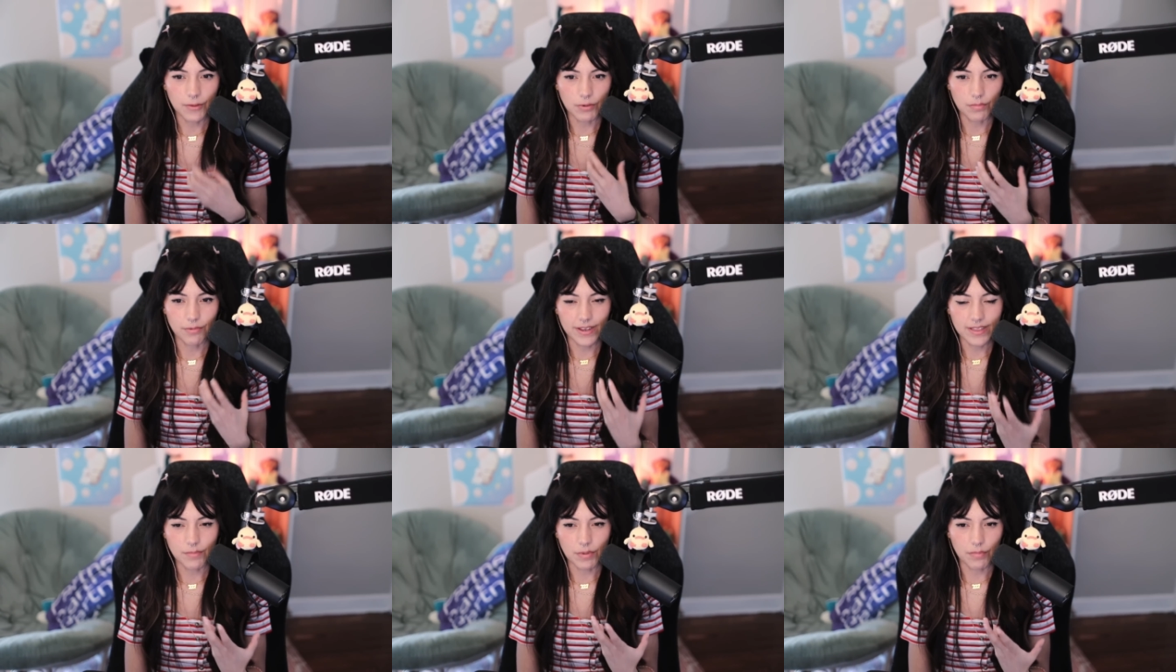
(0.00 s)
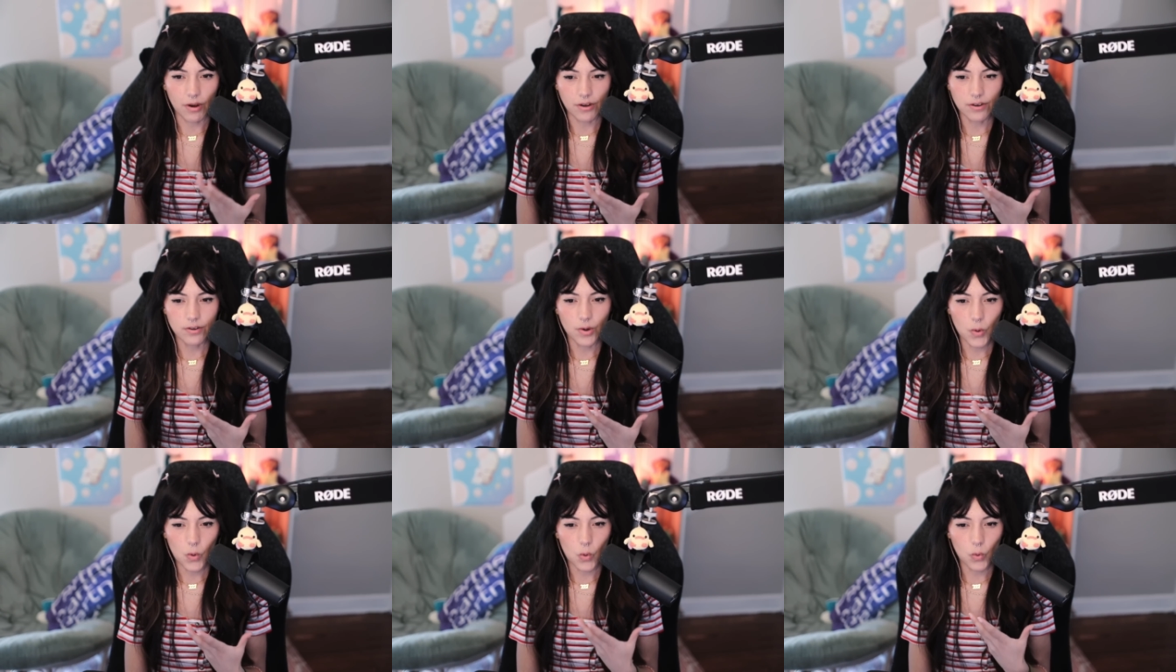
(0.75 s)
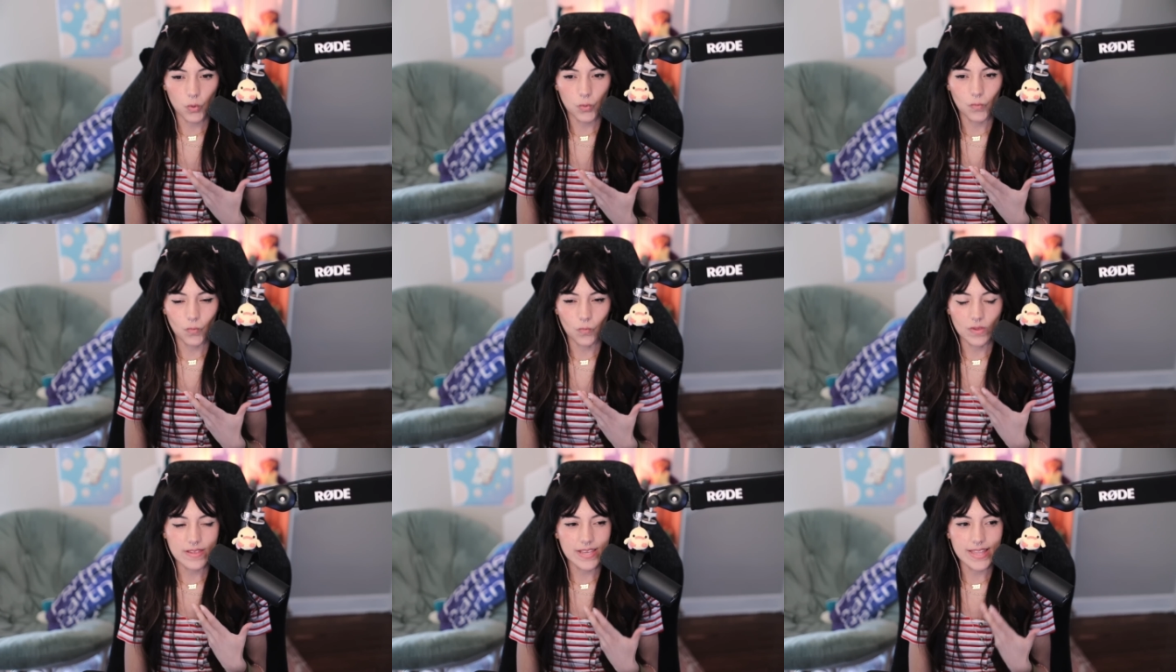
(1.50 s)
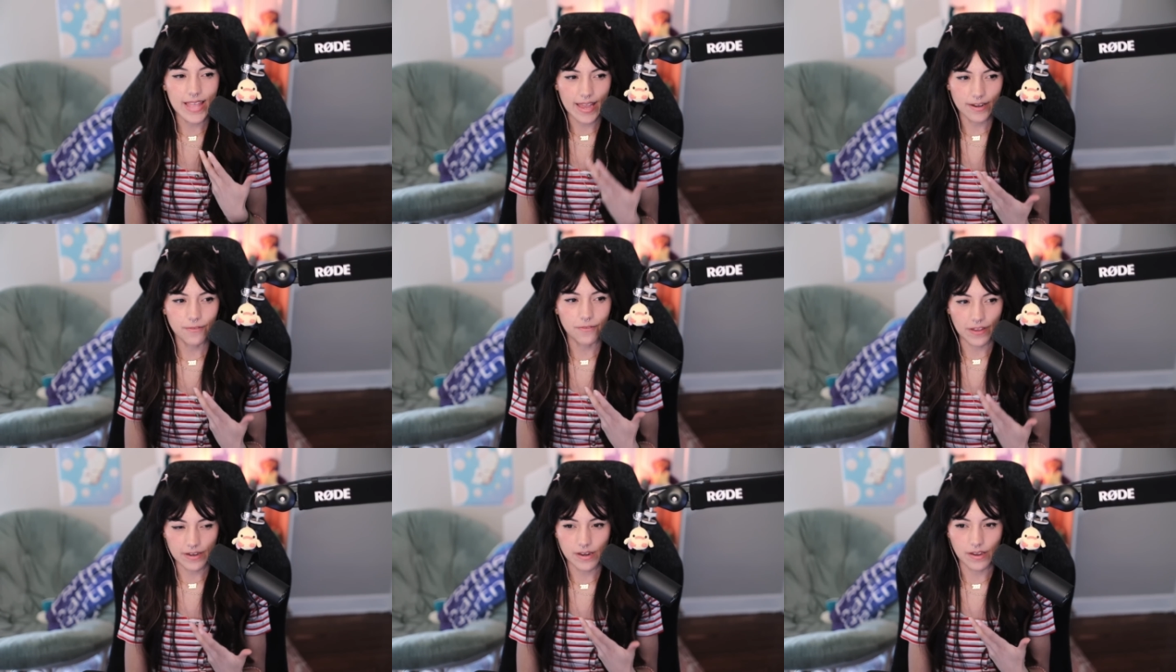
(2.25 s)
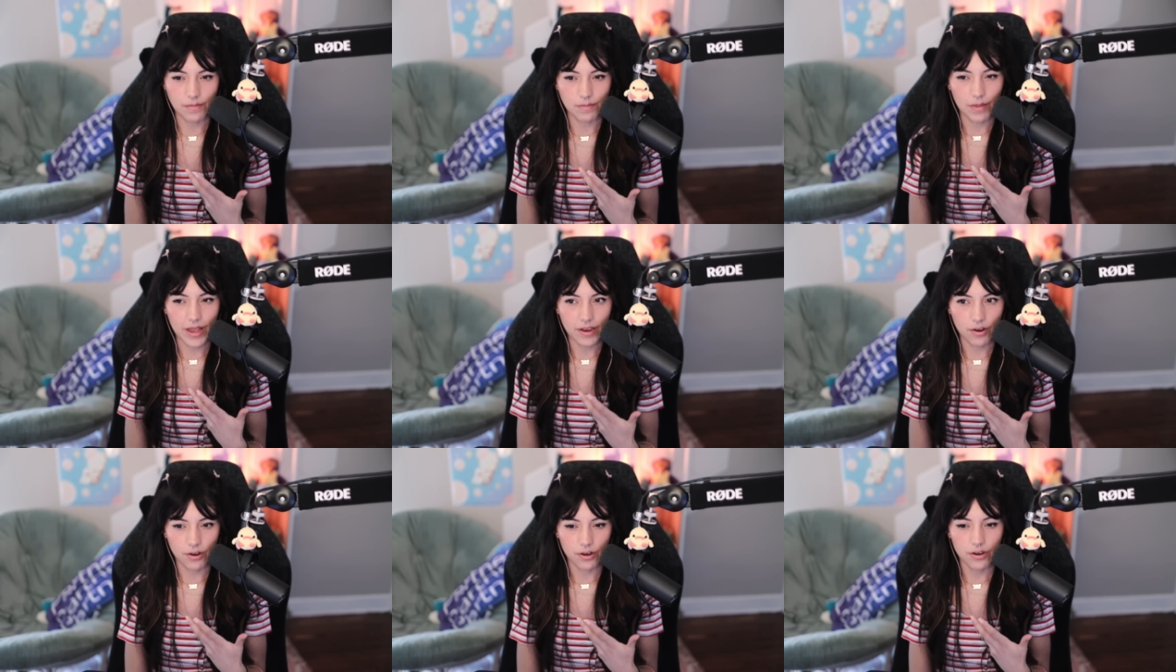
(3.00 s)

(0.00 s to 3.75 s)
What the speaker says: That would break them apart? Or was he that offended by her?